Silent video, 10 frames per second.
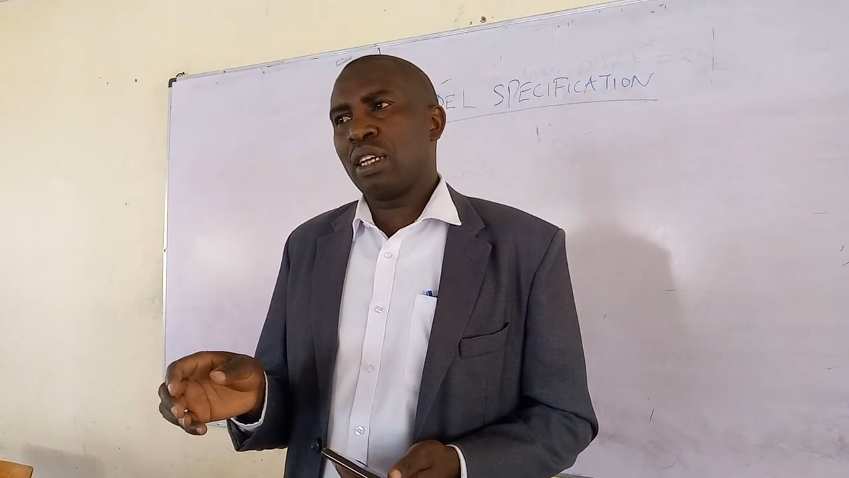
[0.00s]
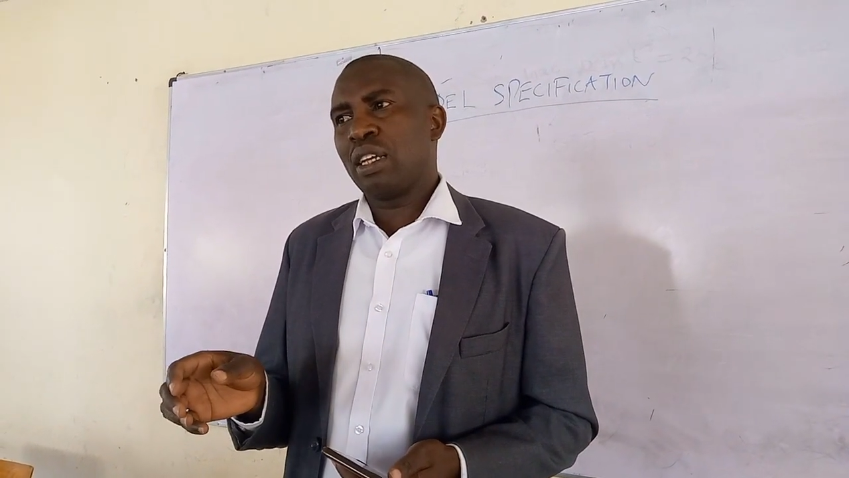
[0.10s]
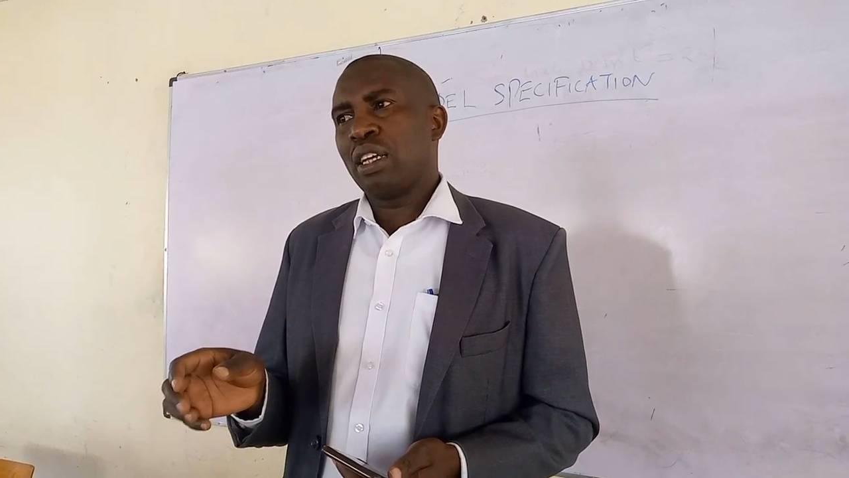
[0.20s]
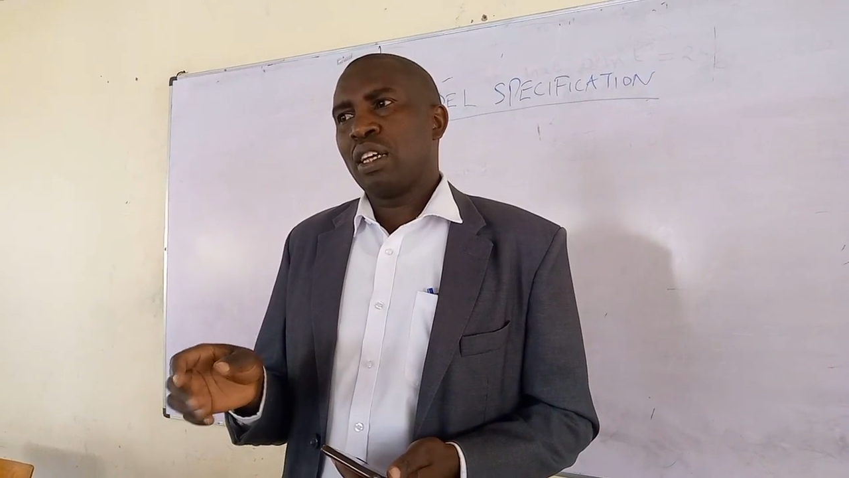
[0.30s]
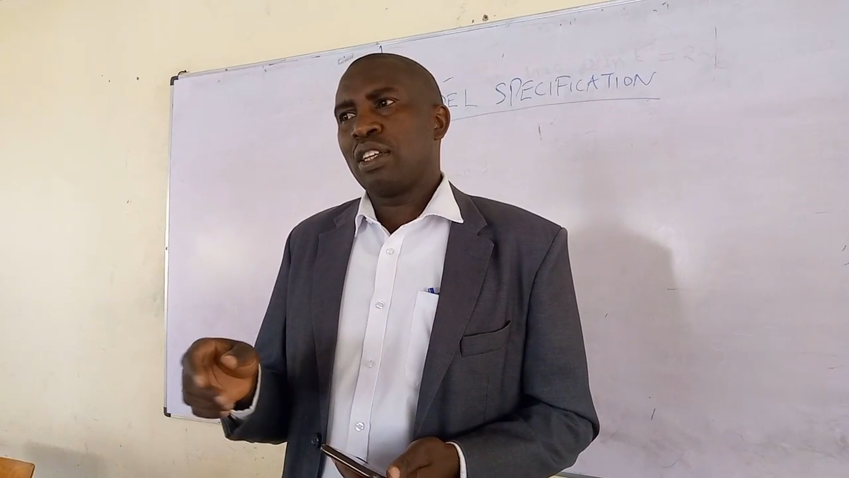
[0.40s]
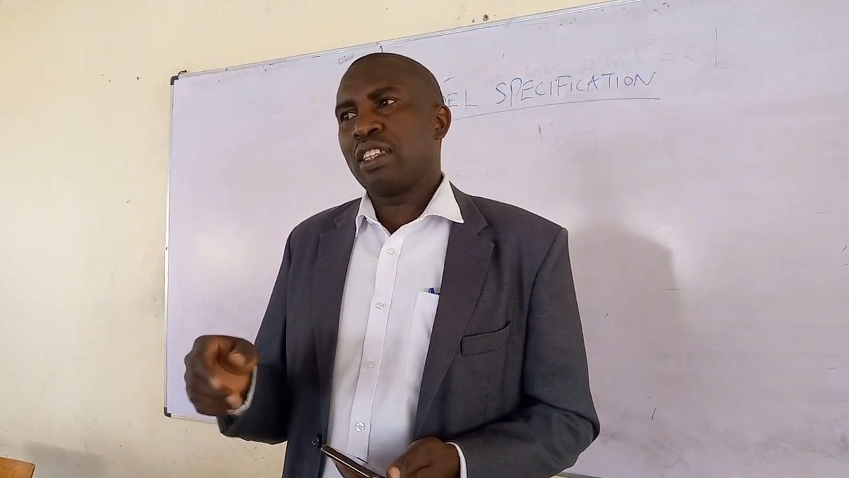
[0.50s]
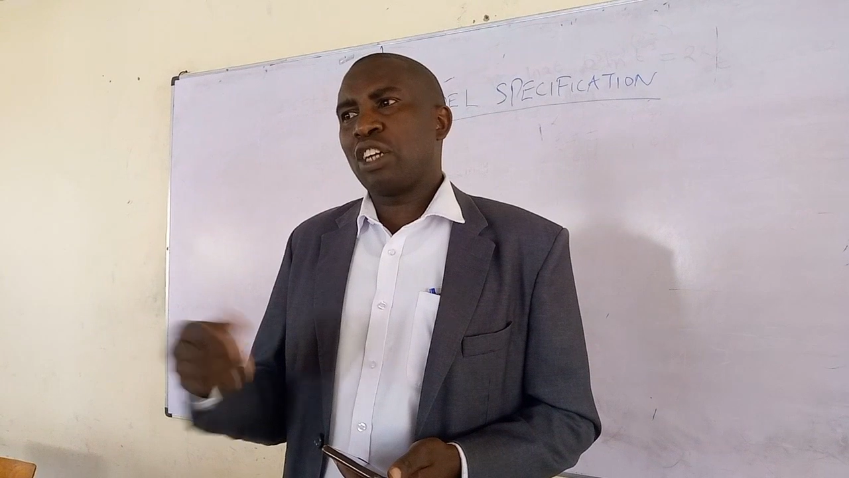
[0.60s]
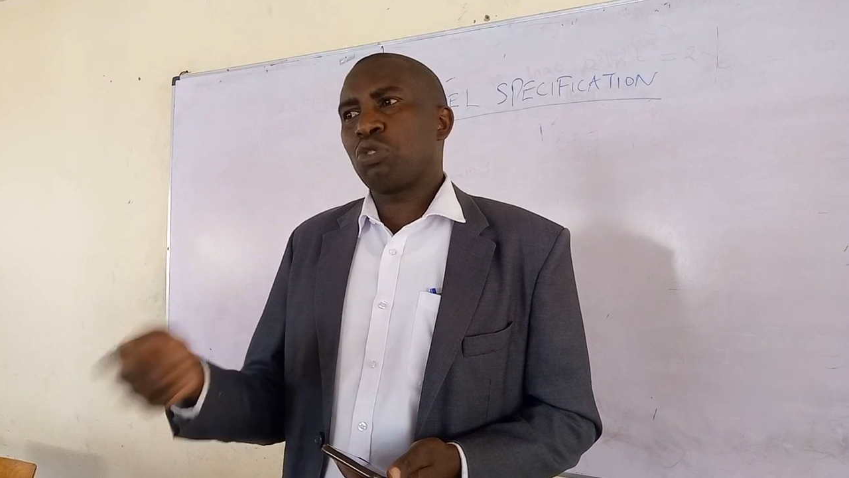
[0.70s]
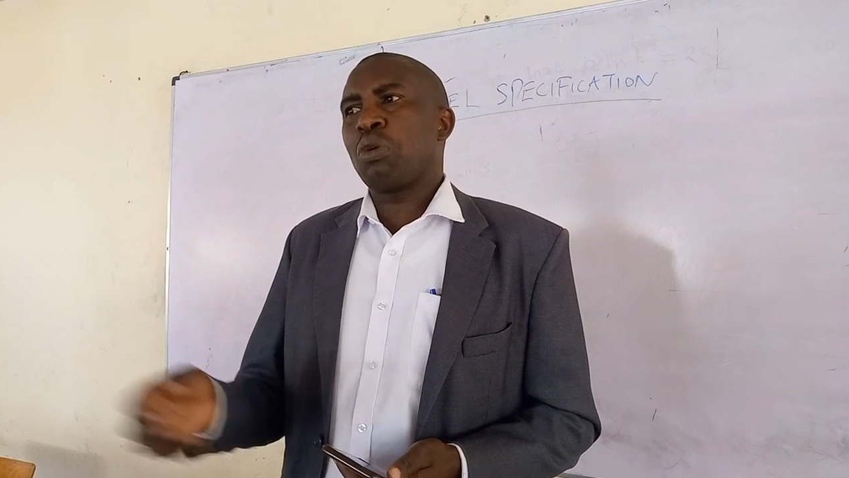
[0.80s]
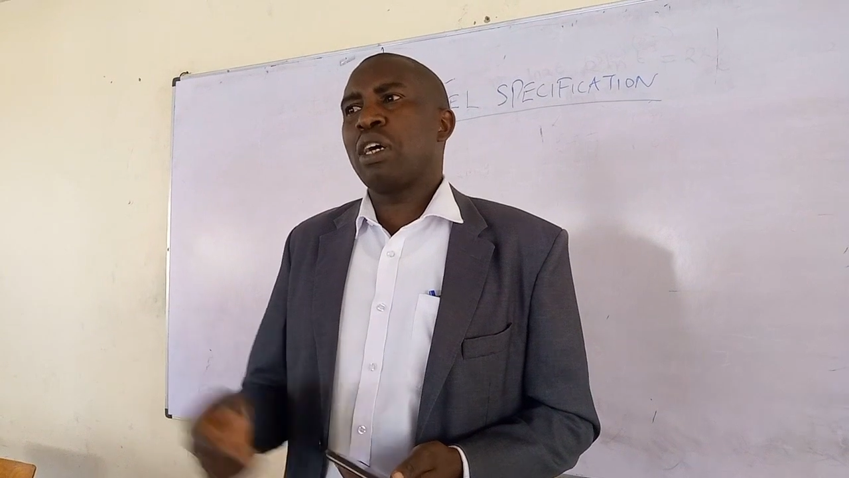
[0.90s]
That's why
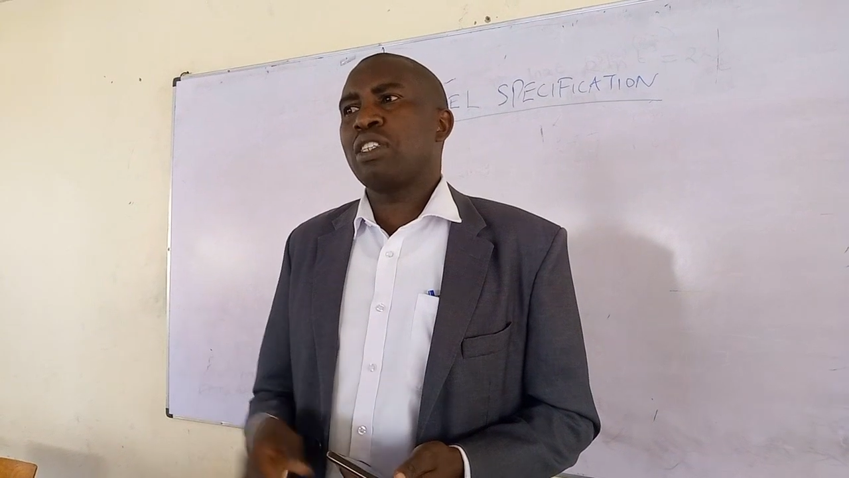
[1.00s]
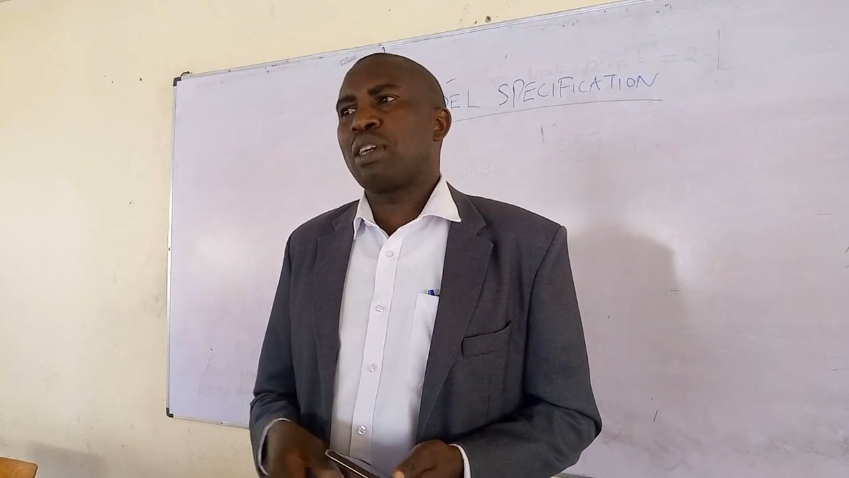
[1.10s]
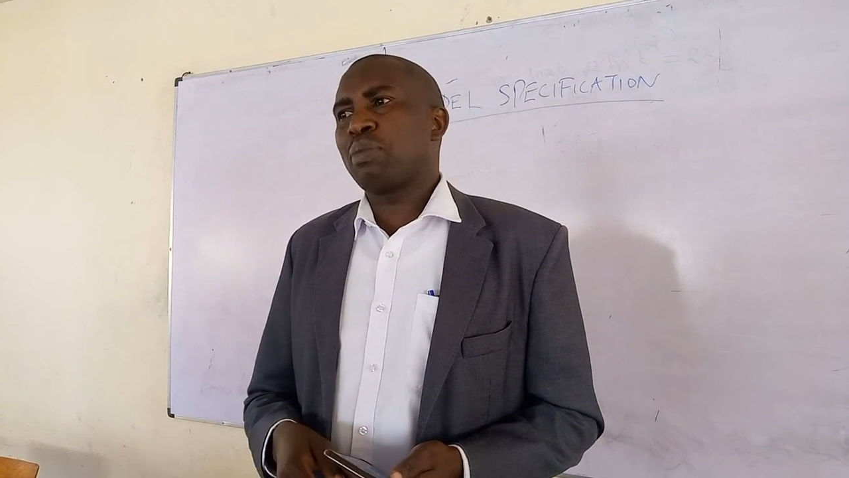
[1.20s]
sometimes we should